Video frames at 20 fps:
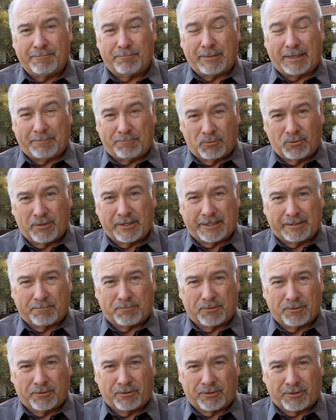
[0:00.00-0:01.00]
my morning
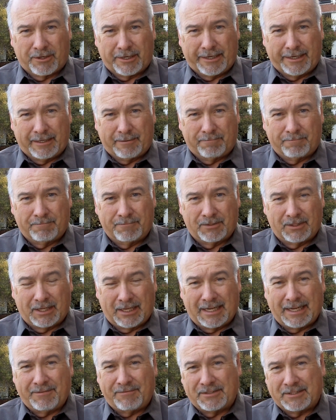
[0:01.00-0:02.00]
program
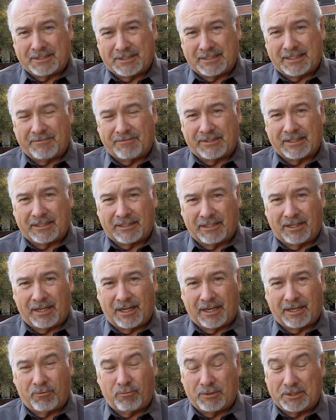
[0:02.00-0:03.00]
live at 7
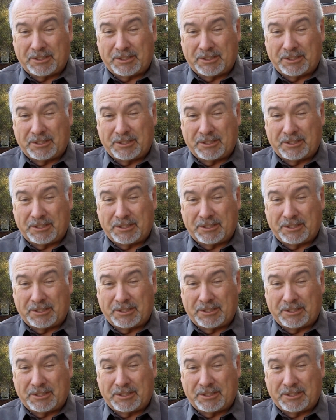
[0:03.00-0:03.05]
o'clock,